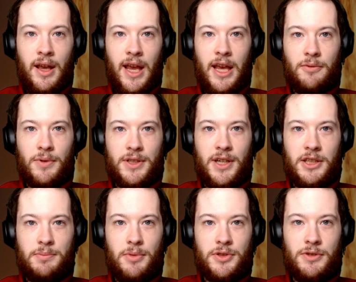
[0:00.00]
And
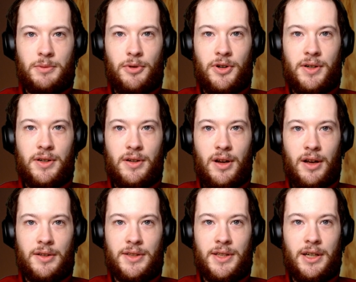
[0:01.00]
Roscosmos reported
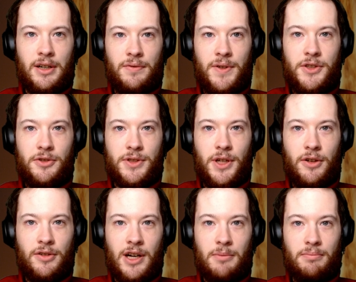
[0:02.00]
on their official
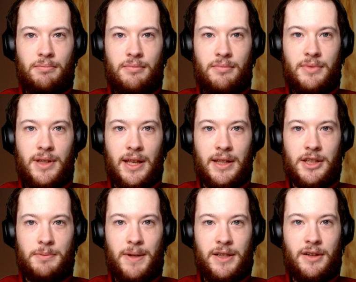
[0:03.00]
telegram that
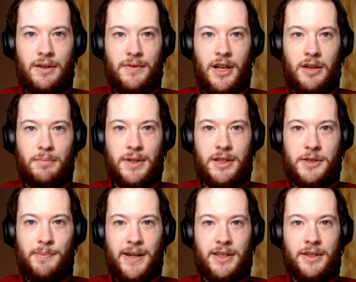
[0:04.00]
the spacecraft had been
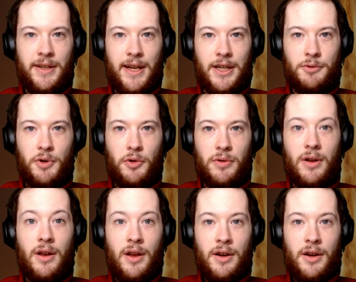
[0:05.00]
inspected and, quote,